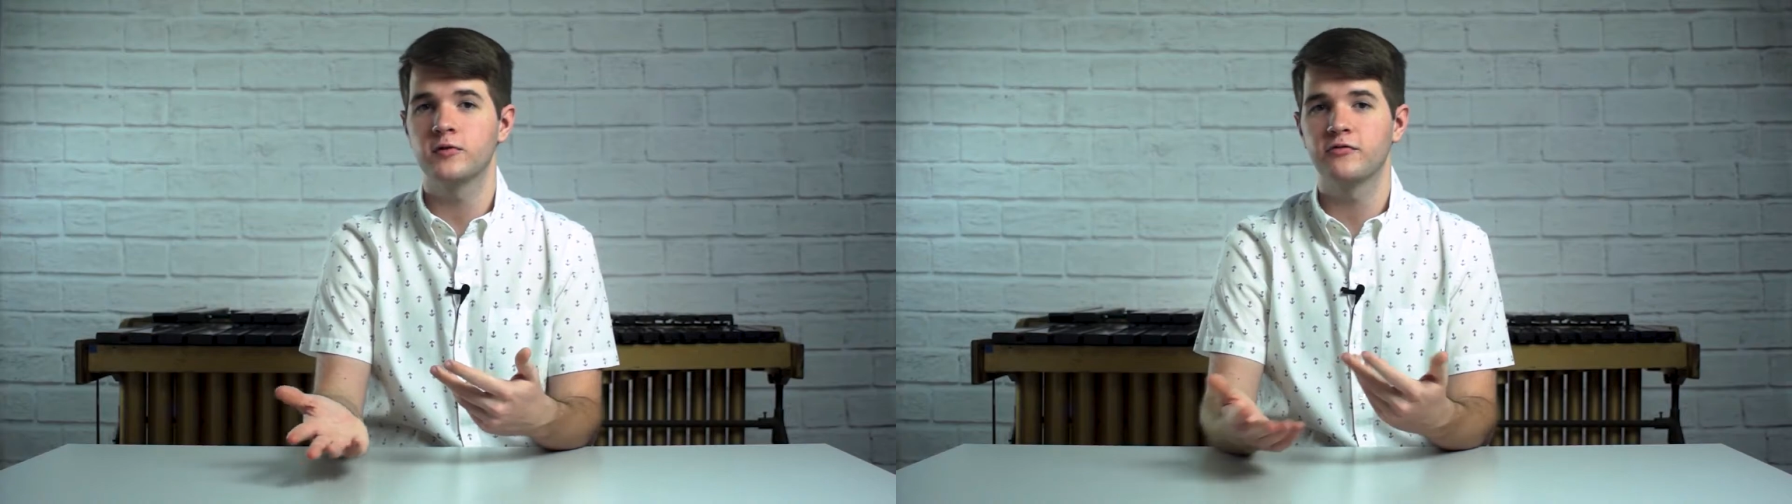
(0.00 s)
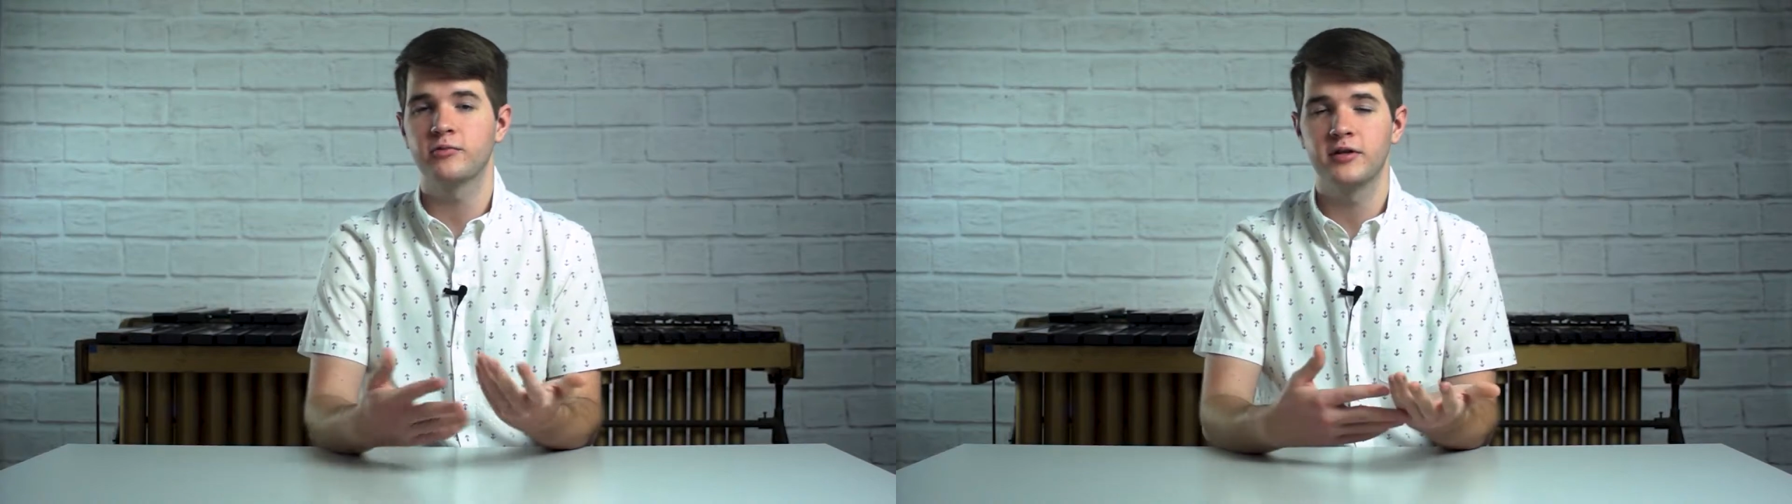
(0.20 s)

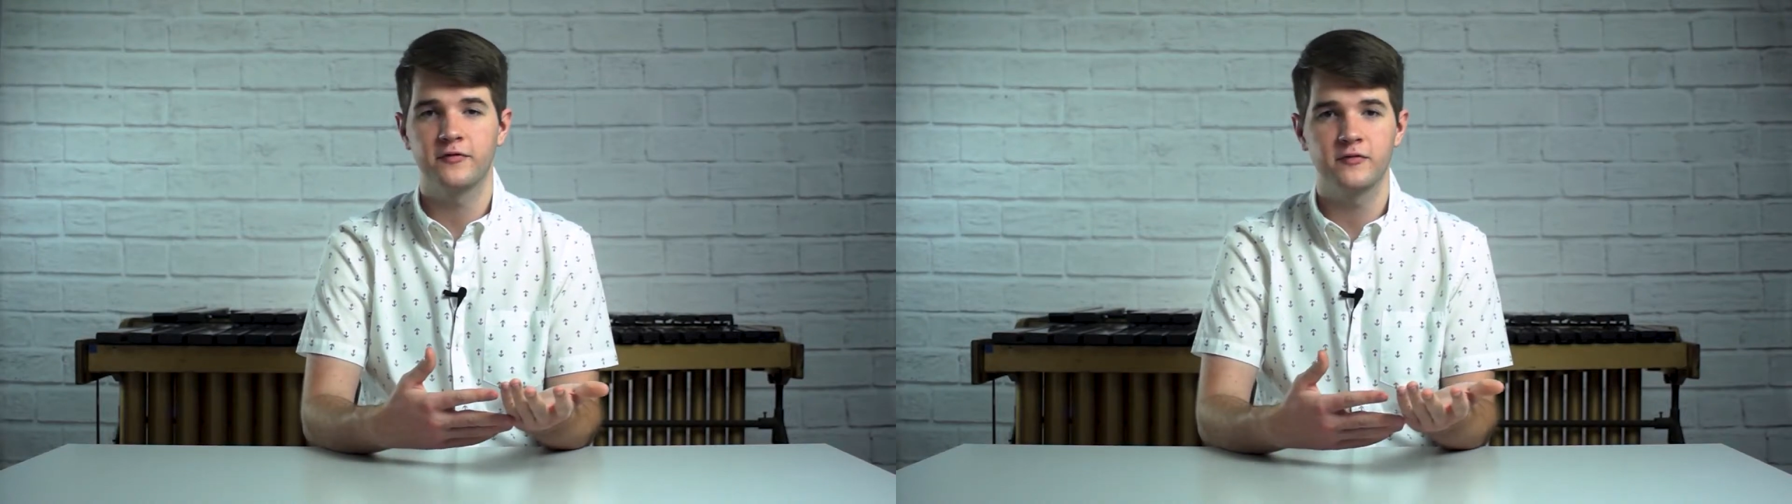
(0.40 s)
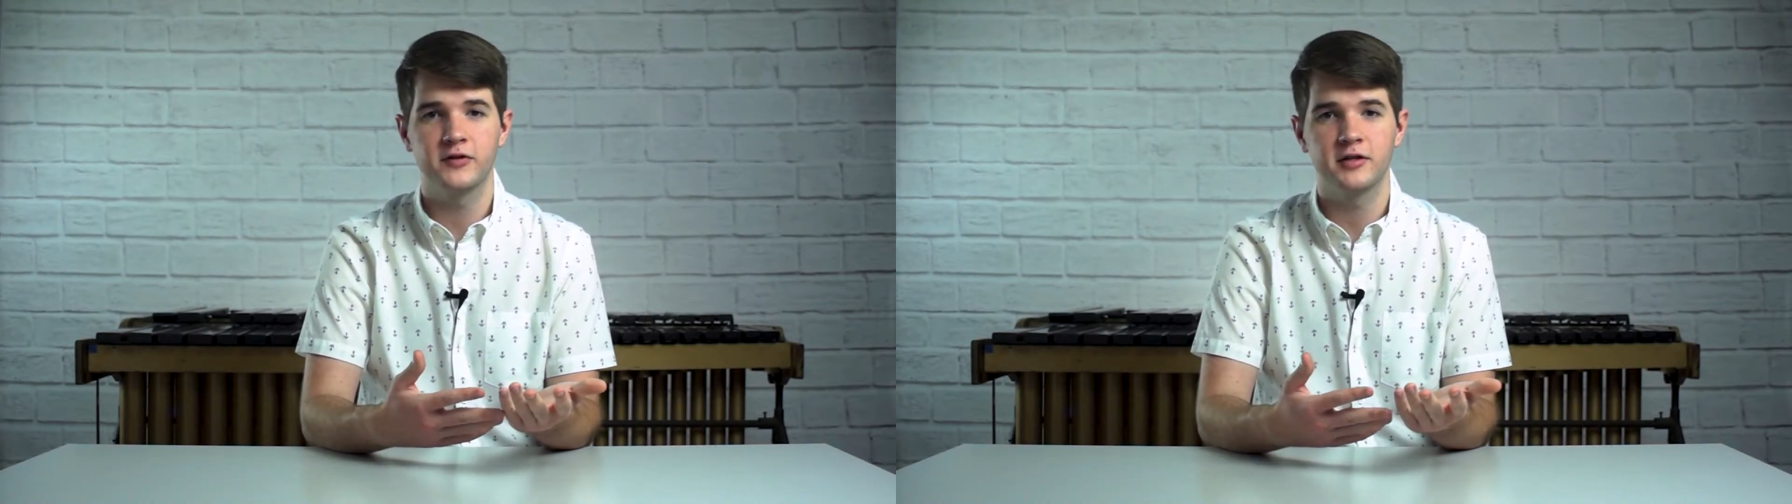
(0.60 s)
one from a
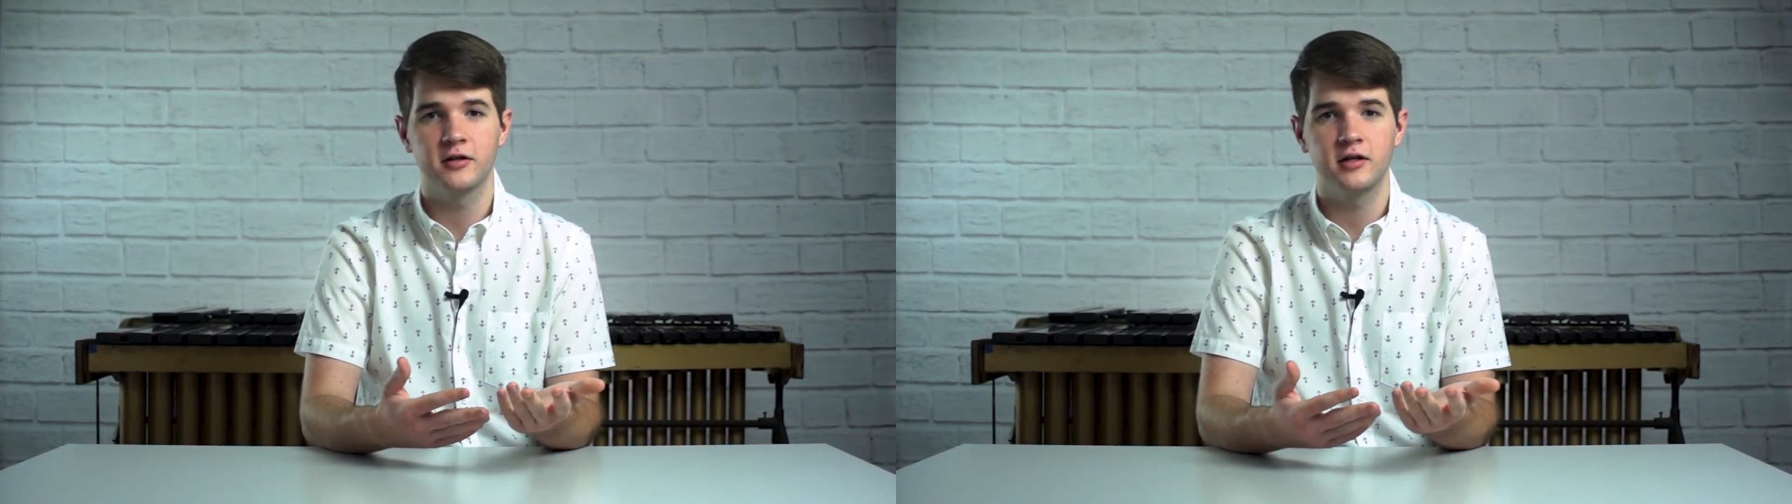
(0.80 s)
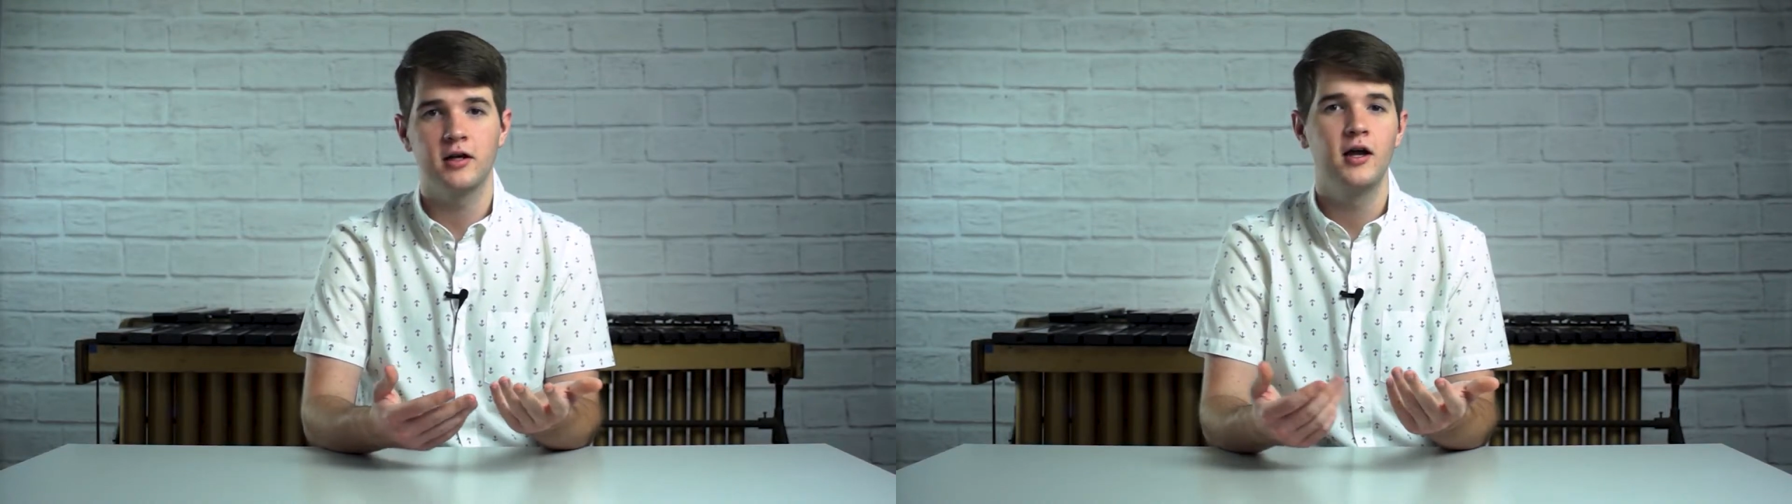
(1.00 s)
different
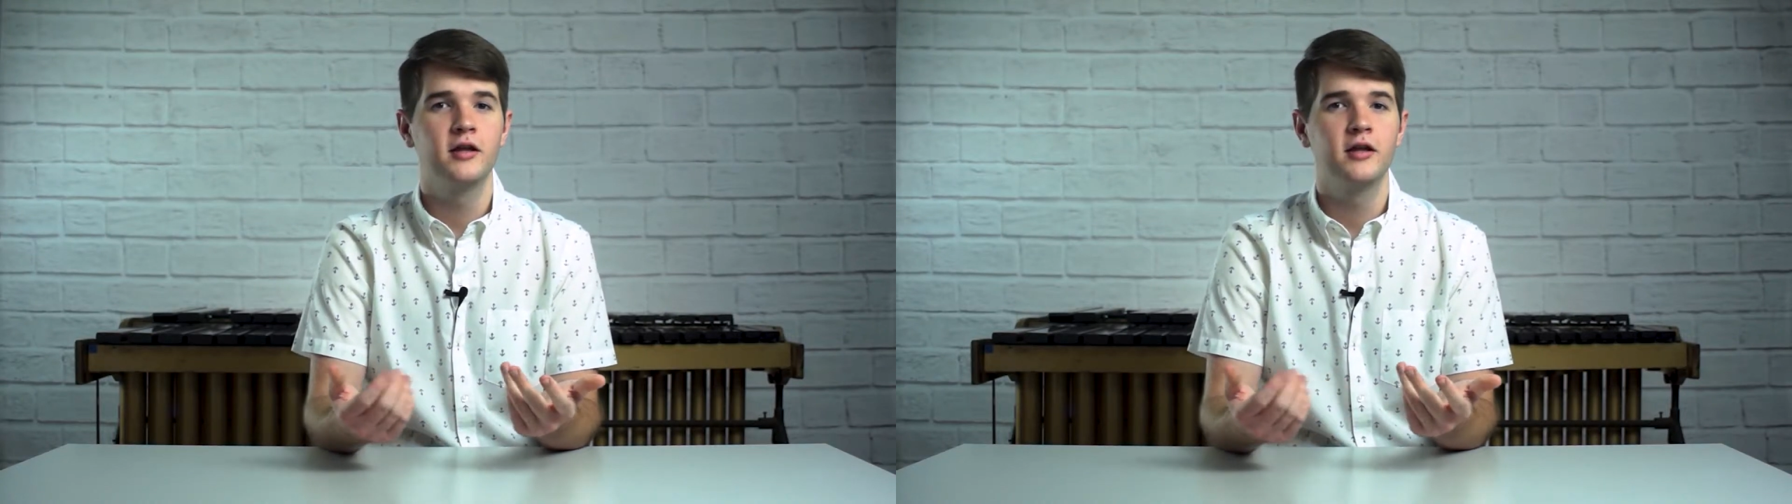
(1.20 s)
facility,